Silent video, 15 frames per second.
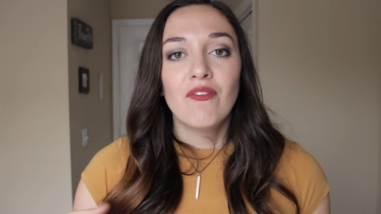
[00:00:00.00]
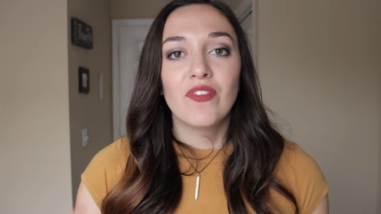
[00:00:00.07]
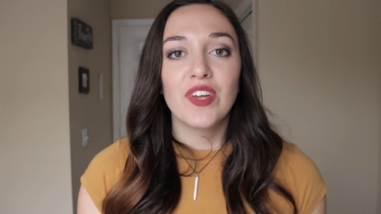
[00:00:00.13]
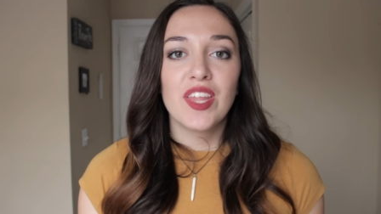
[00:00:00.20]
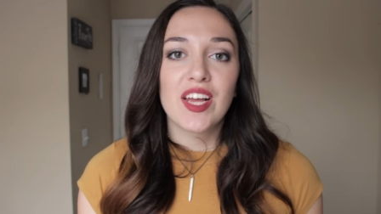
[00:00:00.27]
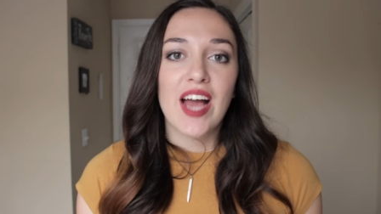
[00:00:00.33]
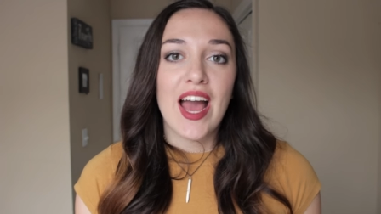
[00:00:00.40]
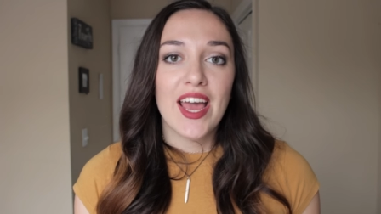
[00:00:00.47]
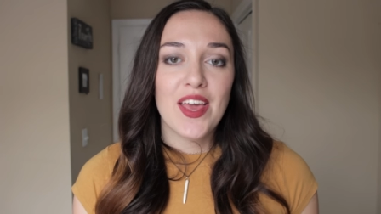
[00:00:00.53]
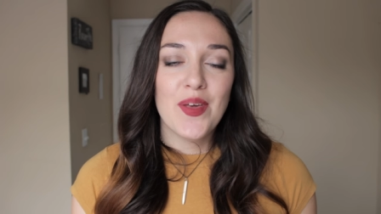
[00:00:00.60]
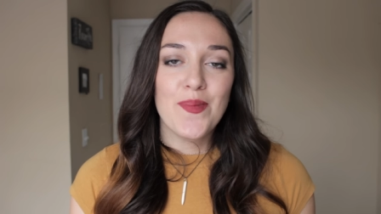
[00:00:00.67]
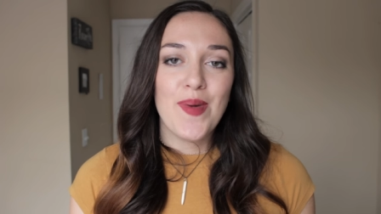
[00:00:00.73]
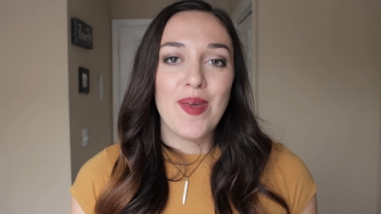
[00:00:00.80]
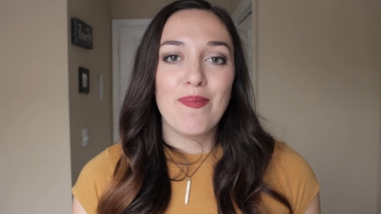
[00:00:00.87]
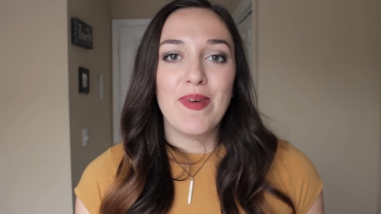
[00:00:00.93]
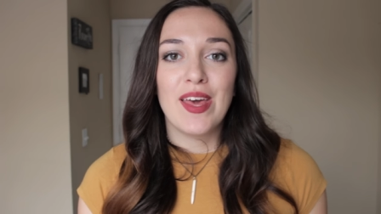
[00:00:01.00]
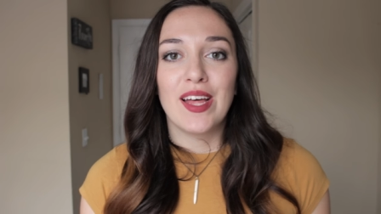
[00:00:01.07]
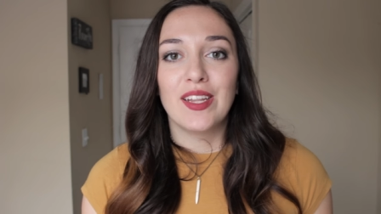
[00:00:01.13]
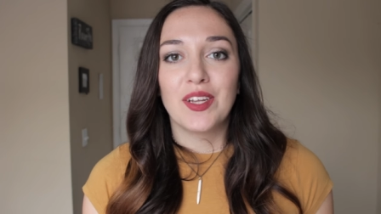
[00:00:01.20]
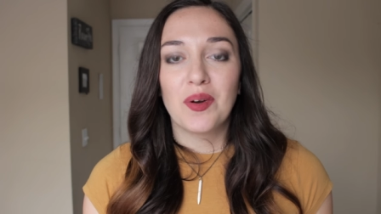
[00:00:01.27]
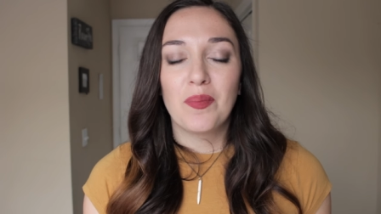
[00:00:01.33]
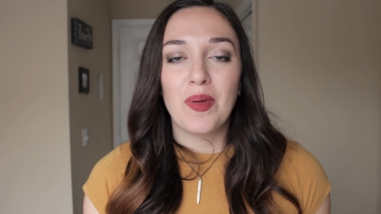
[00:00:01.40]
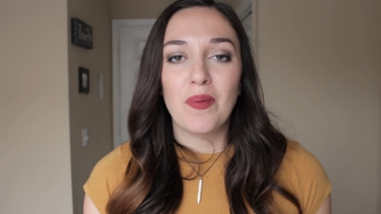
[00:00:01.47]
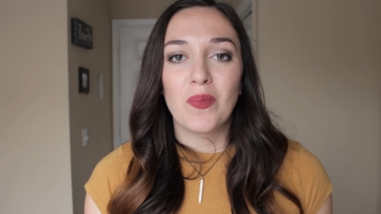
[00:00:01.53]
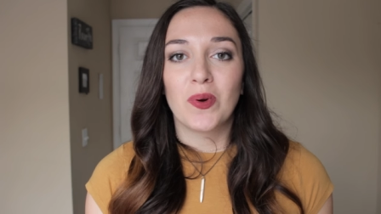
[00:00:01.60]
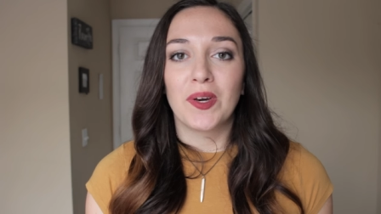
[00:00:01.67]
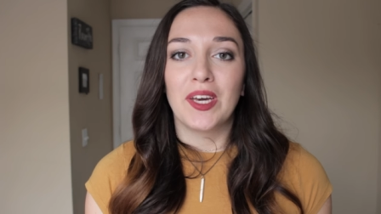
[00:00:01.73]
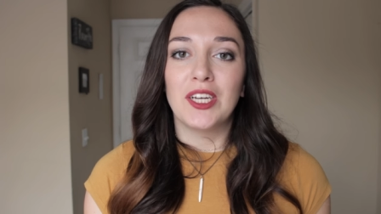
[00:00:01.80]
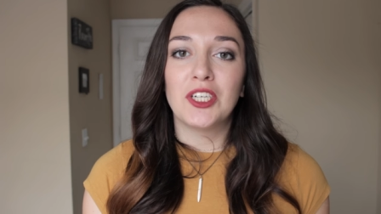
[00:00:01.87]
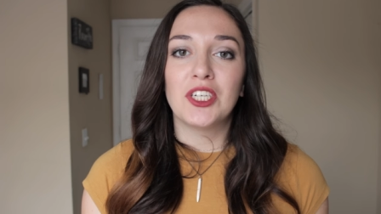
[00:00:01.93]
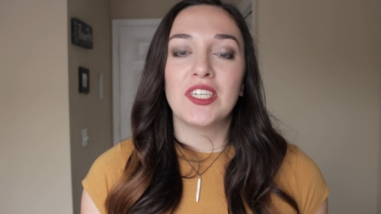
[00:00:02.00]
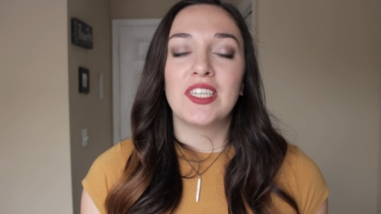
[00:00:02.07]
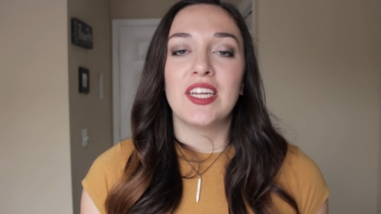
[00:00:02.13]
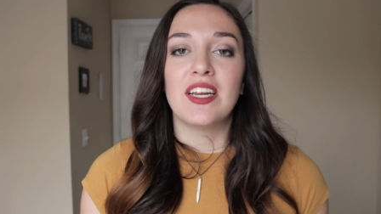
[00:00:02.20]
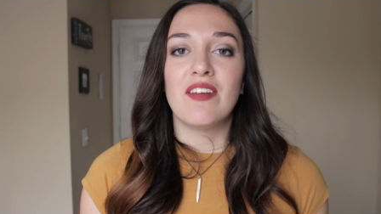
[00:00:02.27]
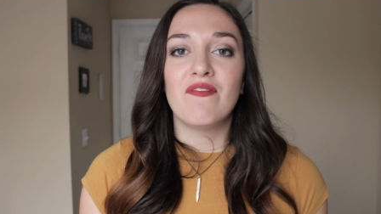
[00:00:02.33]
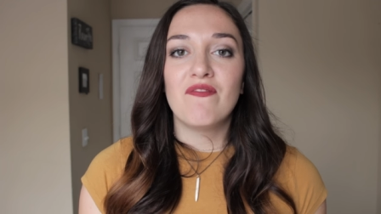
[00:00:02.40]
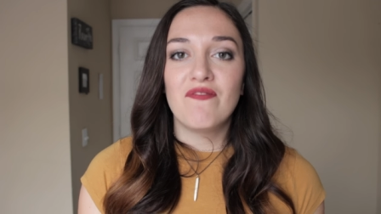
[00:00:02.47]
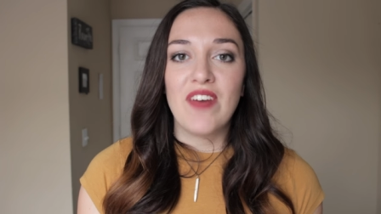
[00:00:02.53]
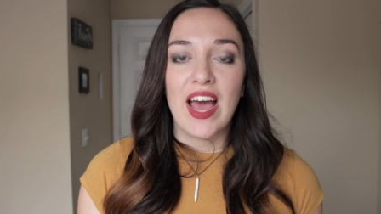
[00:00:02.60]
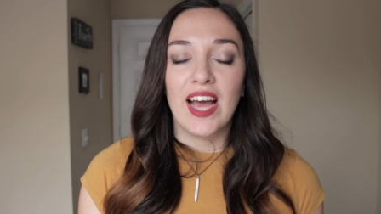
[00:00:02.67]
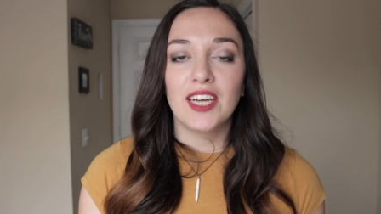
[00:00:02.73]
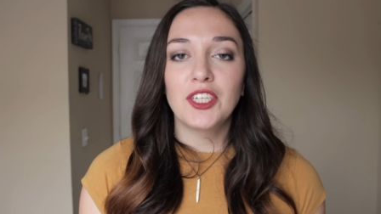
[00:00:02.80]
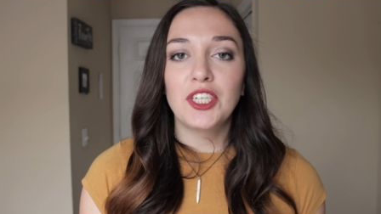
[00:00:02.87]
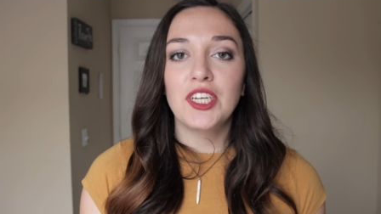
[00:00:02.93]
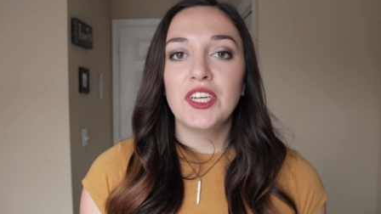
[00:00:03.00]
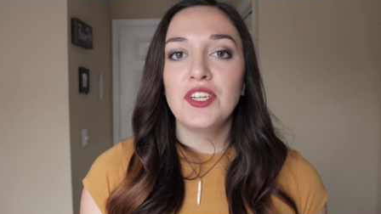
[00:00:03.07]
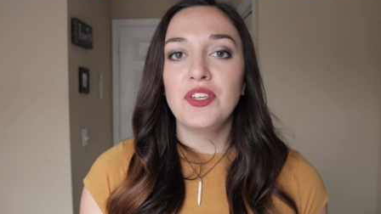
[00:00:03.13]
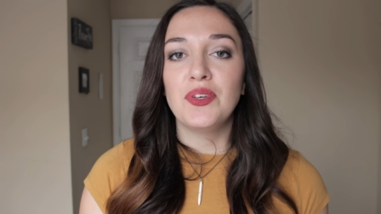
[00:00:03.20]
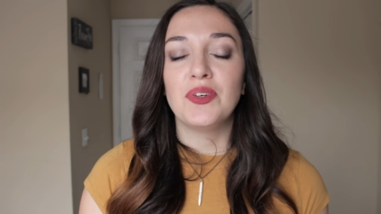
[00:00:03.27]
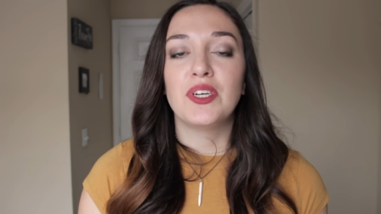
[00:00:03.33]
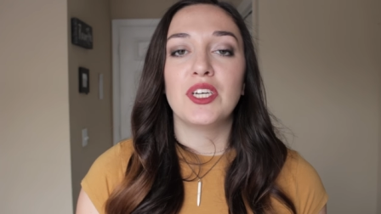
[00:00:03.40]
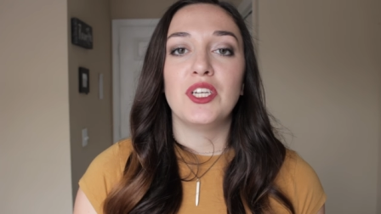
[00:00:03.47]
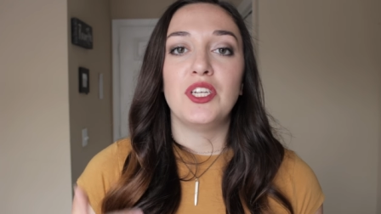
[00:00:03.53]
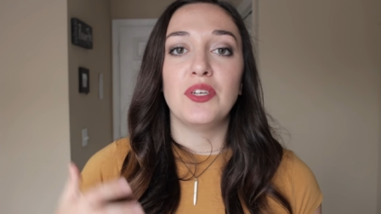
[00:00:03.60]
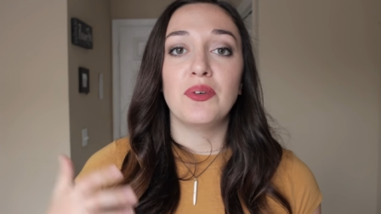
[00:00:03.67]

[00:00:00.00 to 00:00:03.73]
For the guy who may be a little bit more interested in fashion, you could